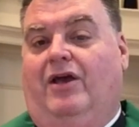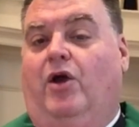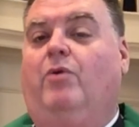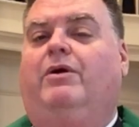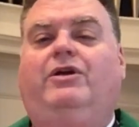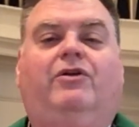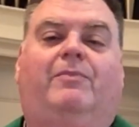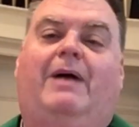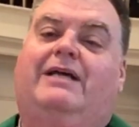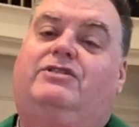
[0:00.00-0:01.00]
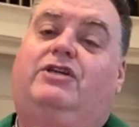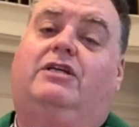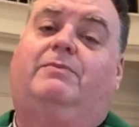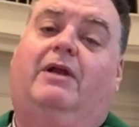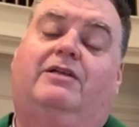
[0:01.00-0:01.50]
Who are you to pass
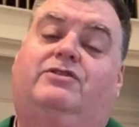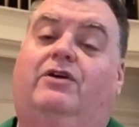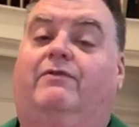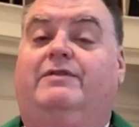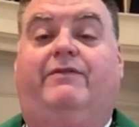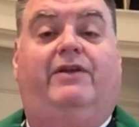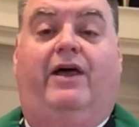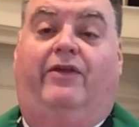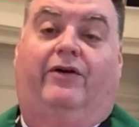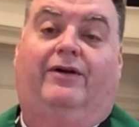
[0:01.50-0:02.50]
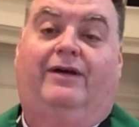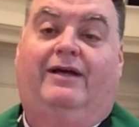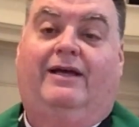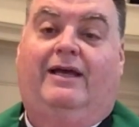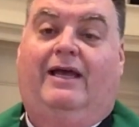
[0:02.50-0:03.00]
judgment on servants of another?
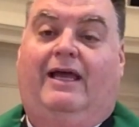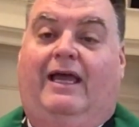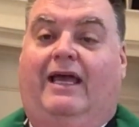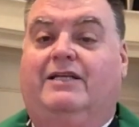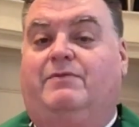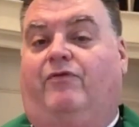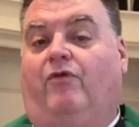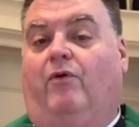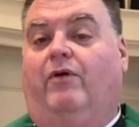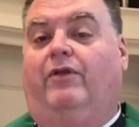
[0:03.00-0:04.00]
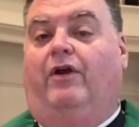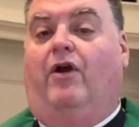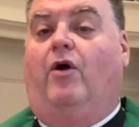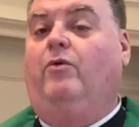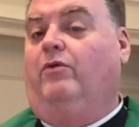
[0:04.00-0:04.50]
It is before their
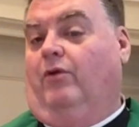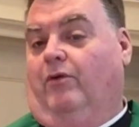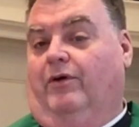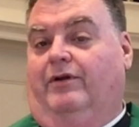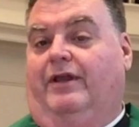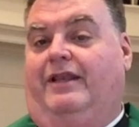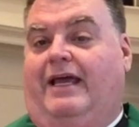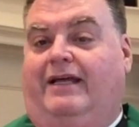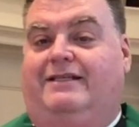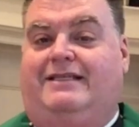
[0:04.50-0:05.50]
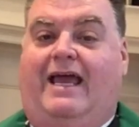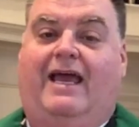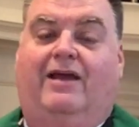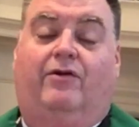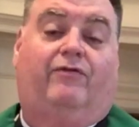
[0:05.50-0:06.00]
own Lord that they
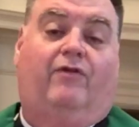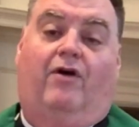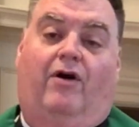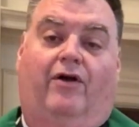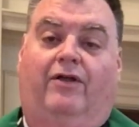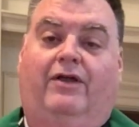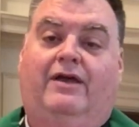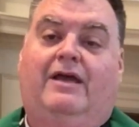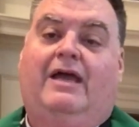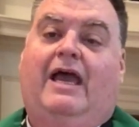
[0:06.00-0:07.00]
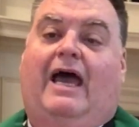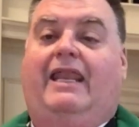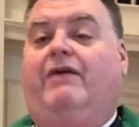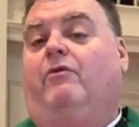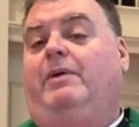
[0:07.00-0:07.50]
stand or fall, and
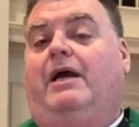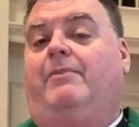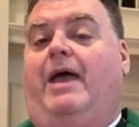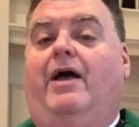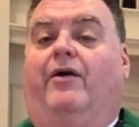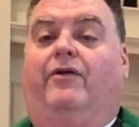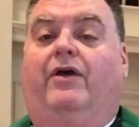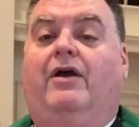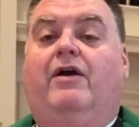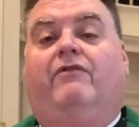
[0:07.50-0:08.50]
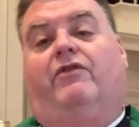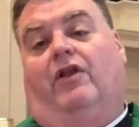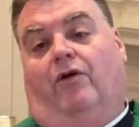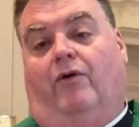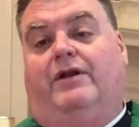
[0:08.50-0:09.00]
they will be upheld, for the
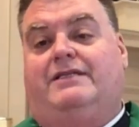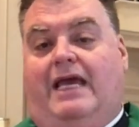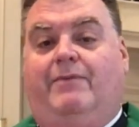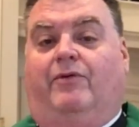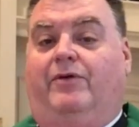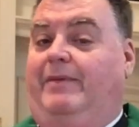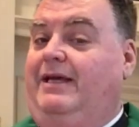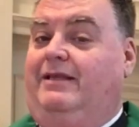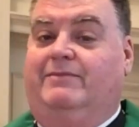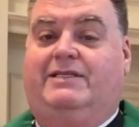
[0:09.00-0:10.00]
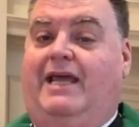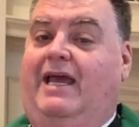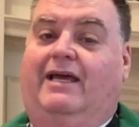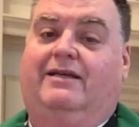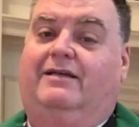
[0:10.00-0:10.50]
Lord is able to make them
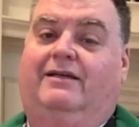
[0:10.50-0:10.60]
stand.